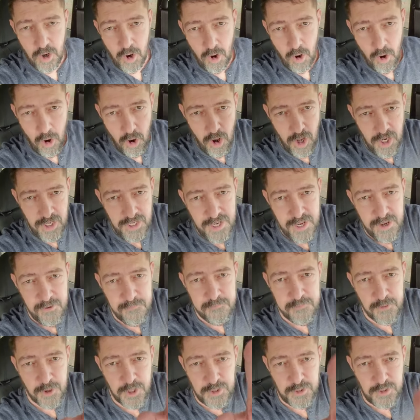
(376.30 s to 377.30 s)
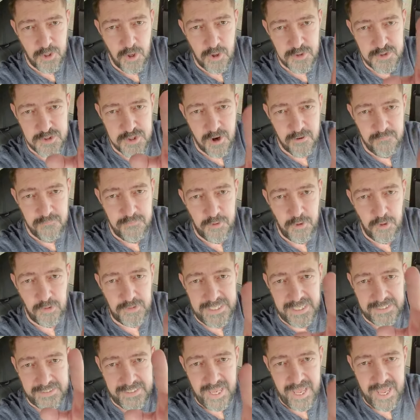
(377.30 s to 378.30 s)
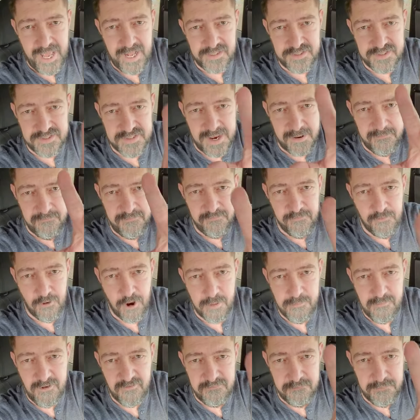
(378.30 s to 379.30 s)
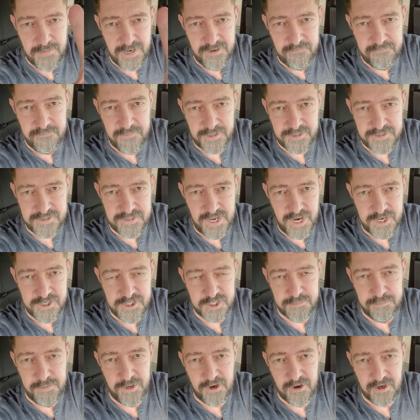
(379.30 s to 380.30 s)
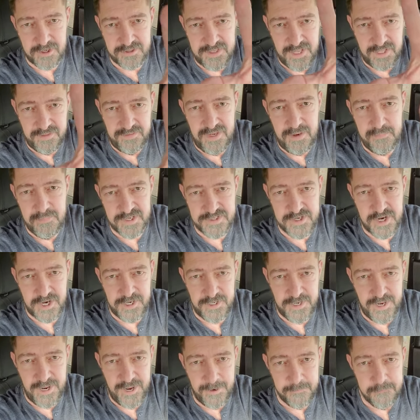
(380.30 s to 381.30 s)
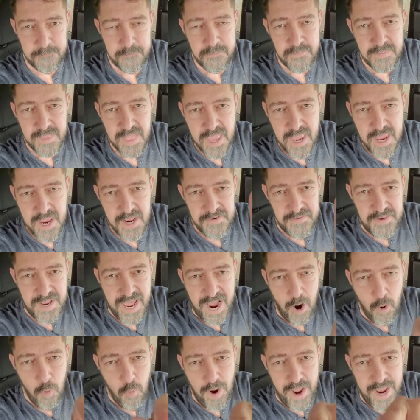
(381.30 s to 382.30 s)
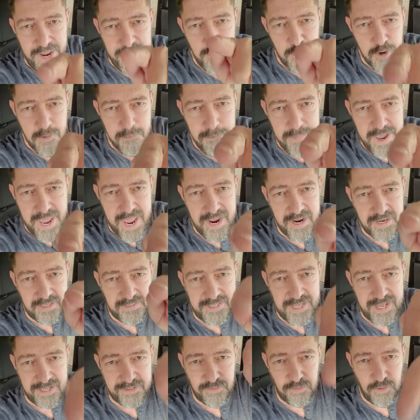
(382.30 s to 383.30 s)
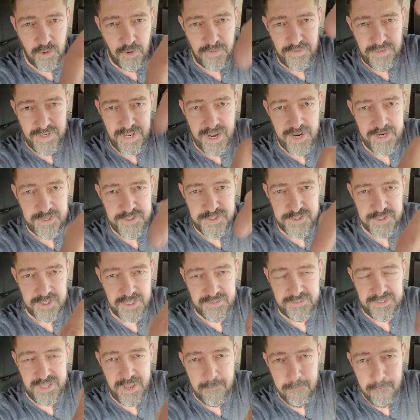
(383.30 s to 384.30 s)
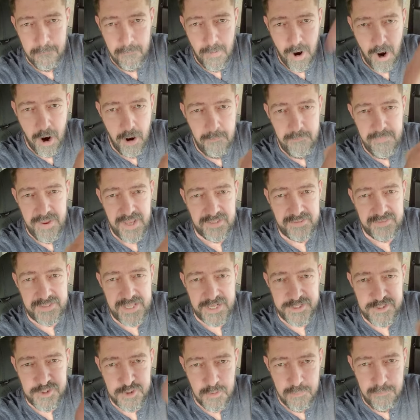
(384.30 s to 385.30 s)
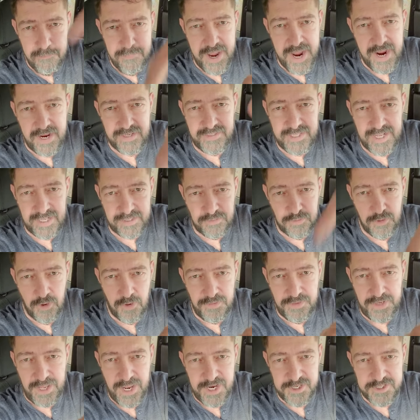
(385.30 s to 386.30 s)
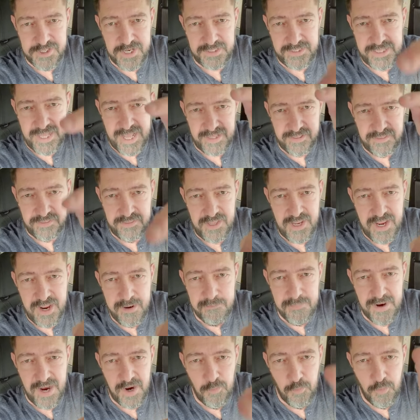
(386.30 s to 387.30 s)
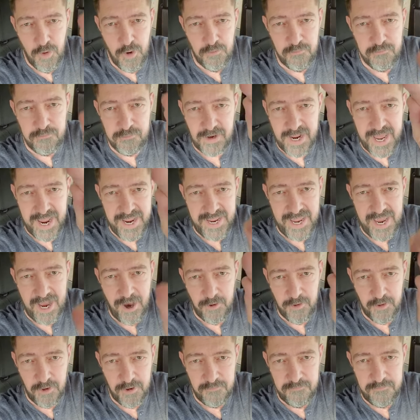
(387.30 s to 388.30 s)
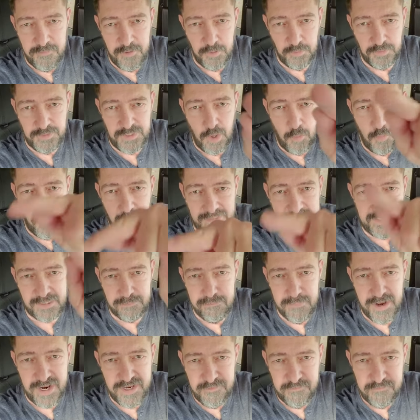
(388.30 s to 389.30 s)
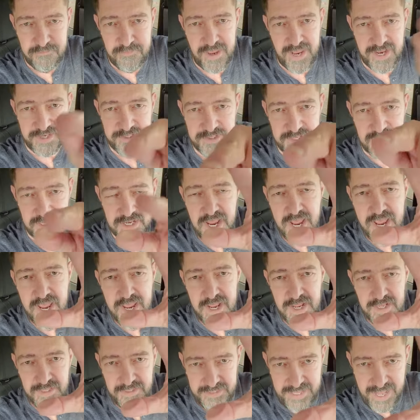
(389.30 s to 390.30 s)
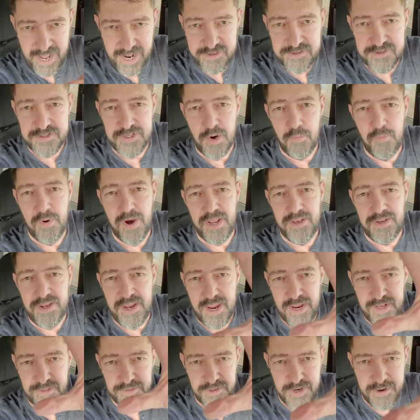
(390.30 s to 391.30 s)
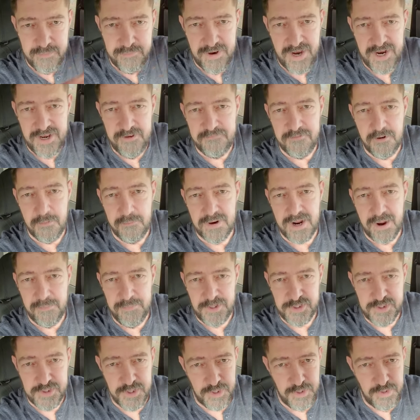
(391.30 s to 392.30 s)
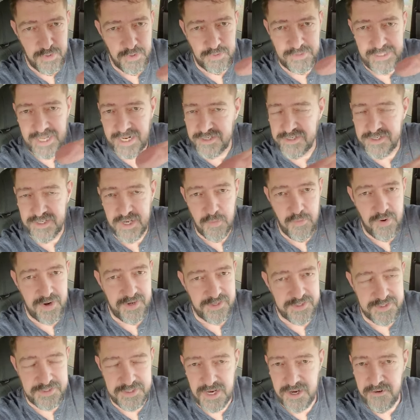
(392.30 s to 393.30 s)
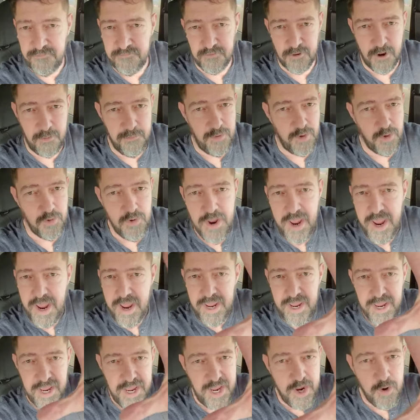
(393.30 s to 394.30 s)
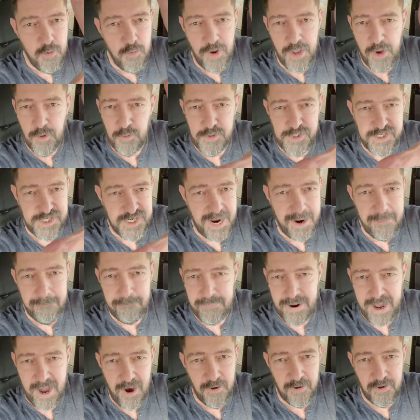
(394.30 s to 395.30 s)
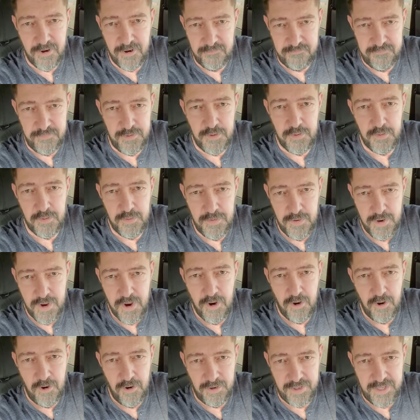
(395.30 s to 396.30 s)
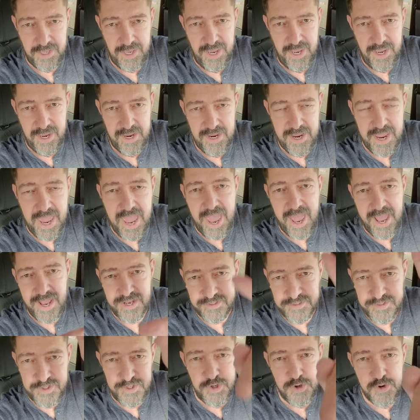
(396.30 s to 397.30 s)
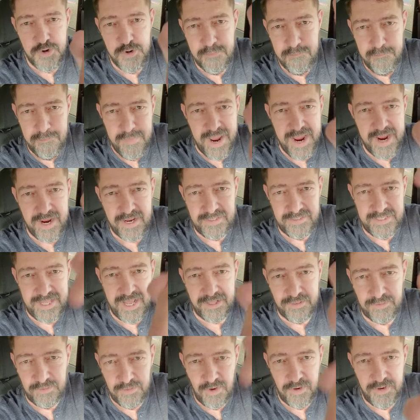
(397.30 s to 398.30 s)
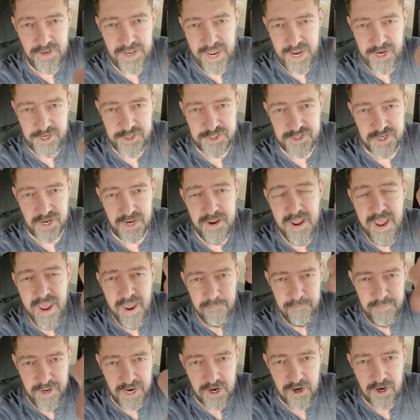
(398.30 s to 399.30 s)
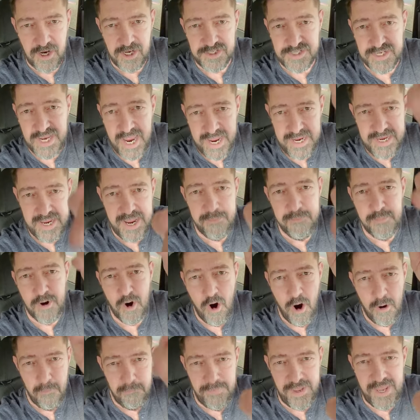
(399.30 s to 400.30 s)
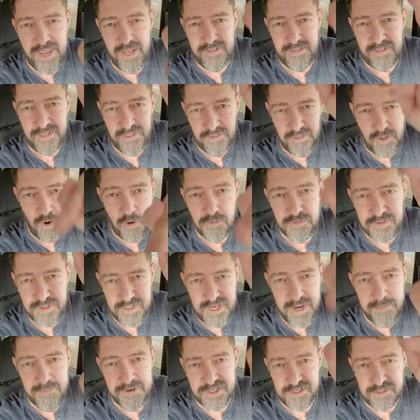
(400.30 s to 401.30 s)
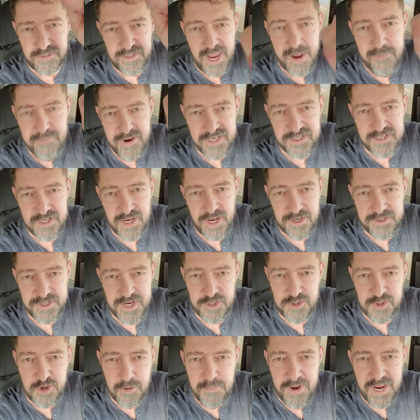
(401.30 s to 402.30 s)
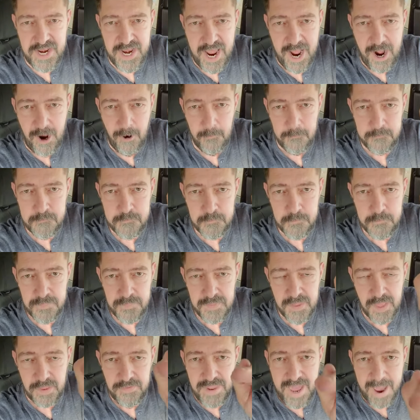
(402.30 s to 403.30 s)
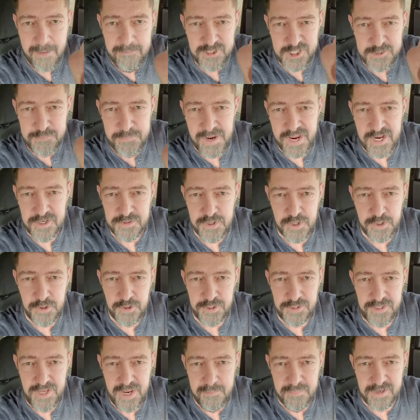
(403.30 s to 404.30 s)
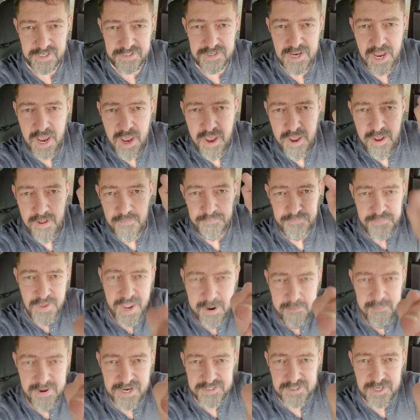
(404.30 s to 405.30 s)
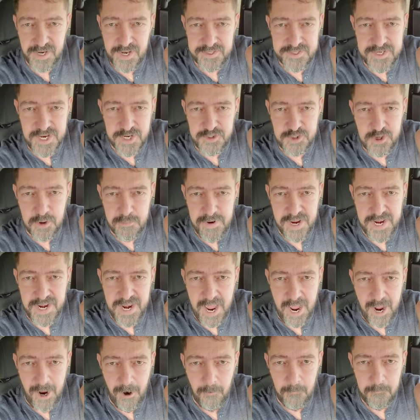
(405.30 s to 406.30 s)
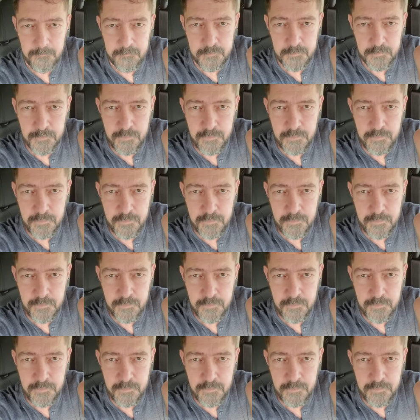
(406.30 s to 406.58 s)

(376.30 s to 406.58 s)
Only for those of you that had some form of manifestations, because the demons are there. Now, when you make that donation, the moment that you make that donation, that demon will fly out of you. The one that manifested, that's the one hindering money from coming to you. That's the one stealing from you. He will jump out of you, okay, as you make that donation, because I am commanding those demons. Demons, listen to me now. Now I'm speaking to your demons. Demons, listen to me now.